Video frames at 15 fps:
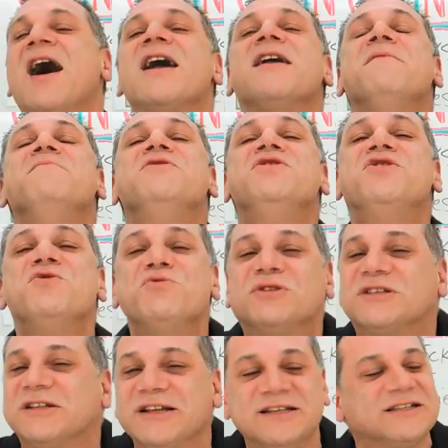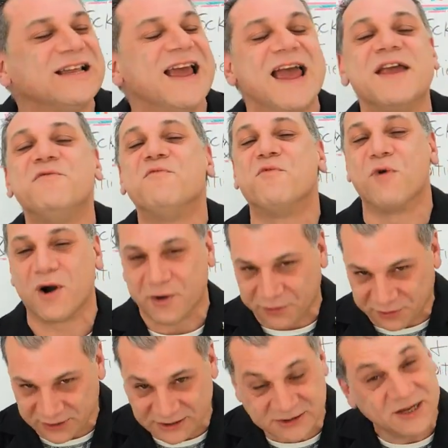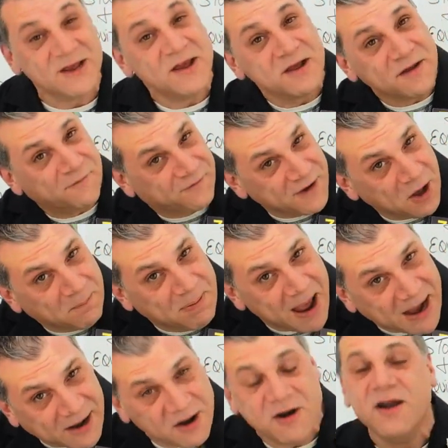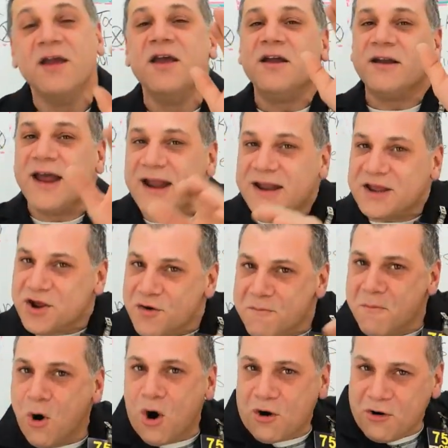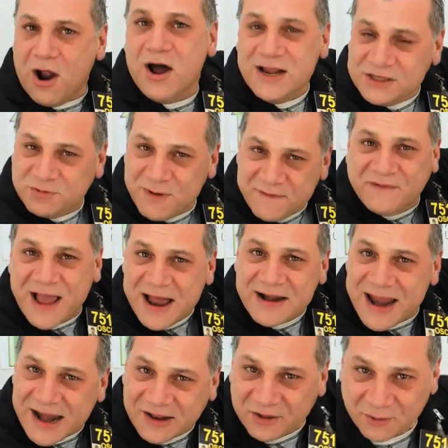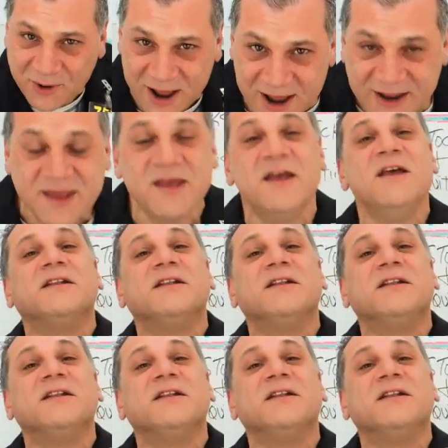I am useless and worthless. Feel better? Now that you morons, we've gotten out of the way.